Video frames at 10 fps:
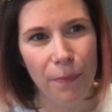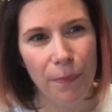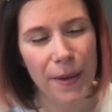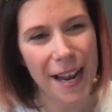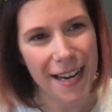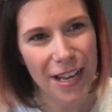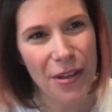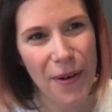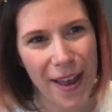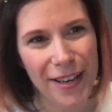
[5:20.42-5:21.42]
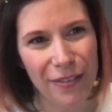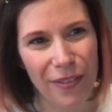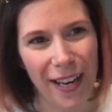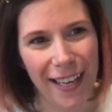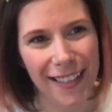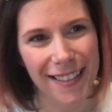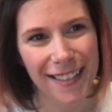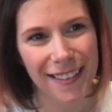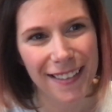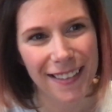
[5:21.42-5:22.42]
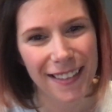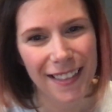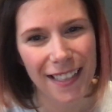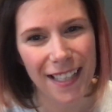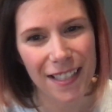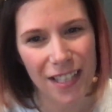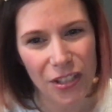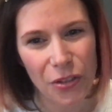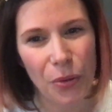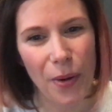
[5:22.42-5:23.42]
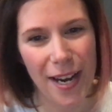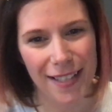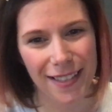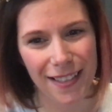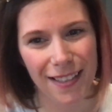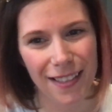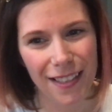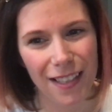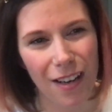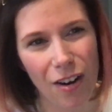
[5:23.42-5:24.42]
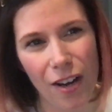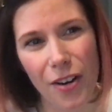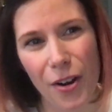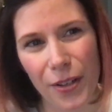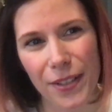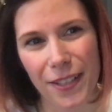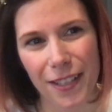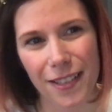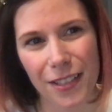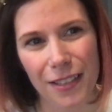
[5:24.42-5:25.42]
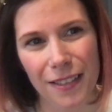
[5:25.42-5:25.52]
But on either end of that is this grace that God calls us